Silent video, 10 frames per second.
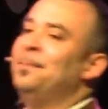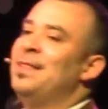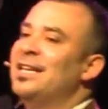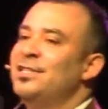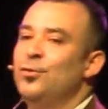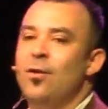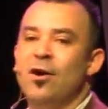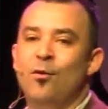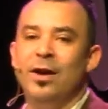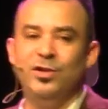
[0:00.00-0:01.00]
that's the
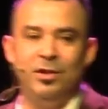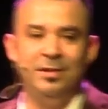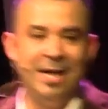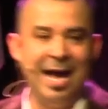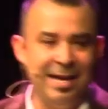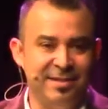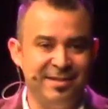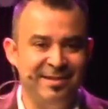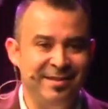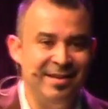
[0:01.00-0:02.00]
wrong question to ask.
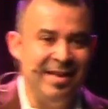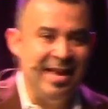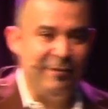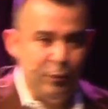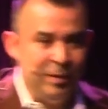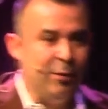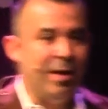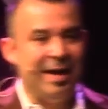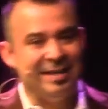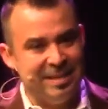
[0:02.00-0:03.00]
If you really
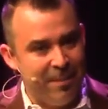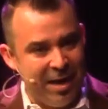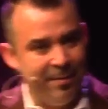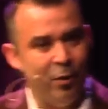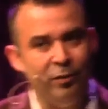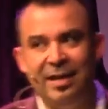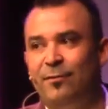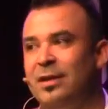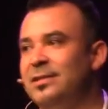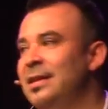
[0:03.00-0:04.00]
want to get to the bottom of the whole day
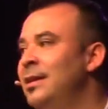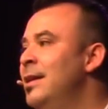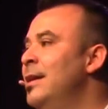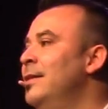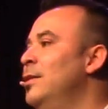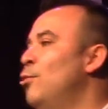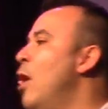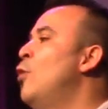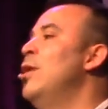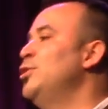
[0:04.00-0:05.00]
of rest thing, the
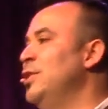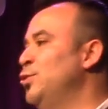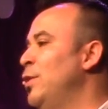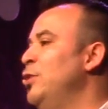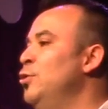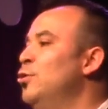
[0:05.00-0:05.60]
wrong question is what do you do?